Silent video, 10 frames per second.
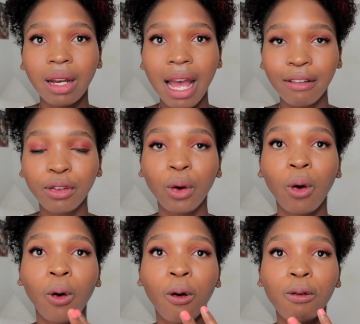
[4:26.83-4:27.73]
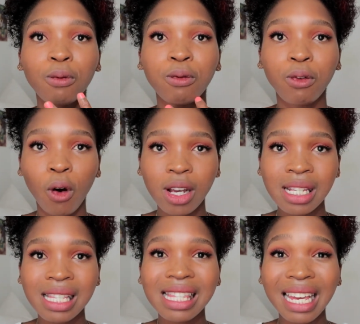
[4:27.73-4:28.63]
have your
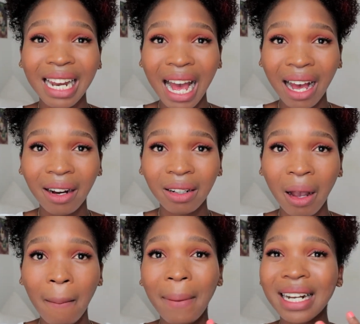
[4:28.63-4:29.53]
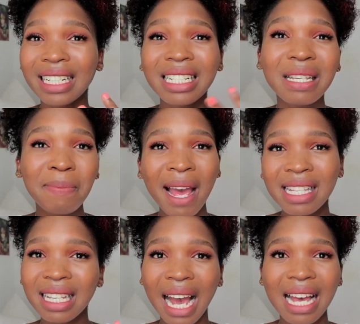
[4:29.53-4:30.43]
voice thinner. But it
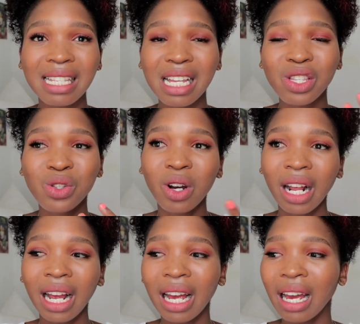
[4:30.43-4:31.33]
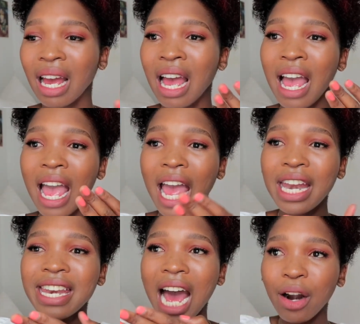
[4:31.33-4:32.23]
depends, guys. It's not a
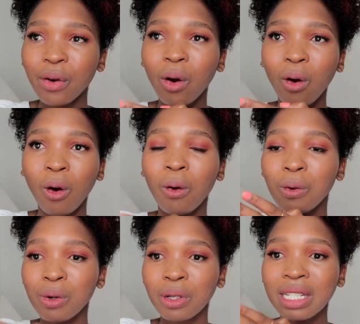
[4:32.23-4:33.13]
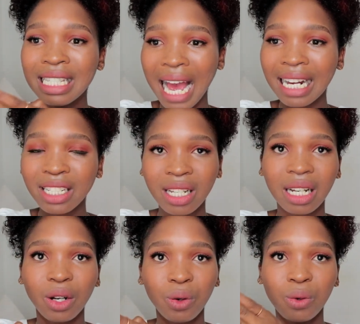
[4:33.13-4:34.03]
narrow that
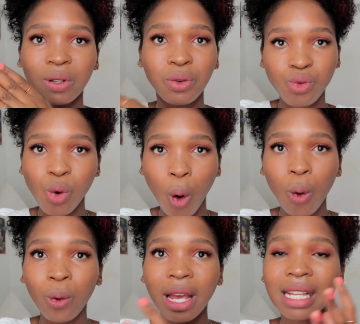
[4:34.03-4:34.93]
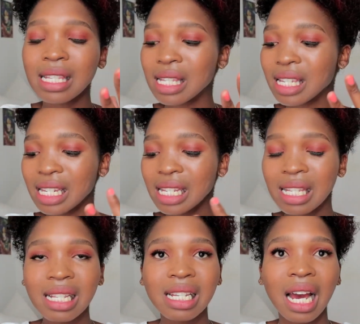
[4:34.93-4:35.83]
row. It's
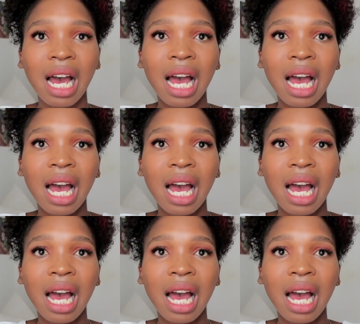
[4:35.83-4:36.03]
just